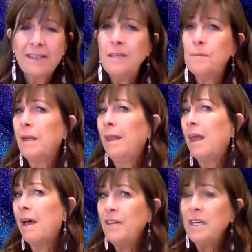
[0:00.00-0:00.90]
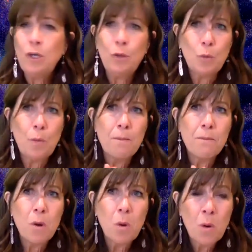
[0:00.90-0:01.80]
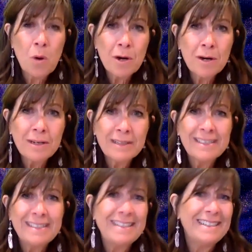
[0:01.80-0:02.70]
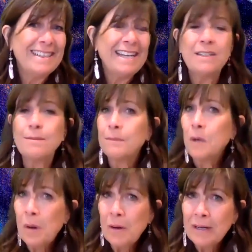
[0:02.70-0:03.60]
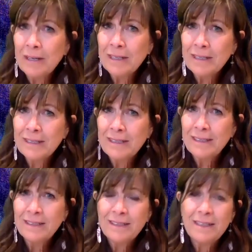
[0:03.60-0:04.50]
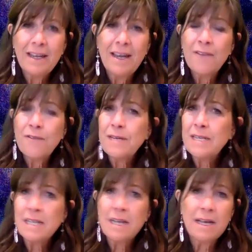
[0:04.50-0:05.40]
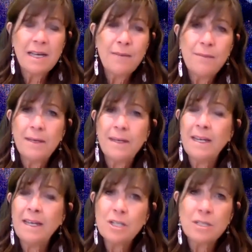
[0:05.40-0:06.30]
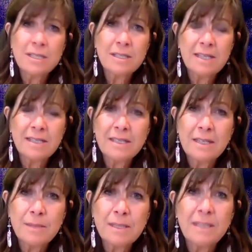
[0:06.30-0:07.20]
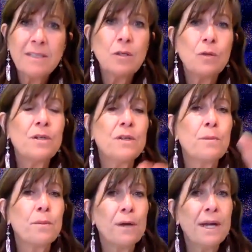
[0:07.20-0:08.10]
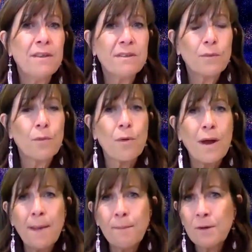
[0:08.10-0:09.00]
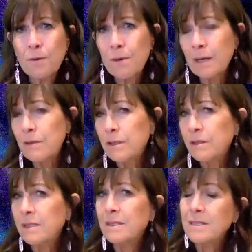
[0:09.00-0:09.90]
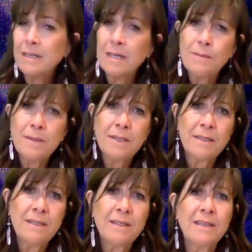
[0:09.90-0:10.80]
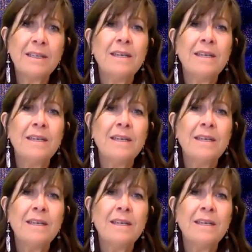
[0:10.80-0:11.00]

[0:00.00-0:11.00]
keep loving you more and more. Every time an anxiousness comes in, go to the breath, wrap it around your stomach,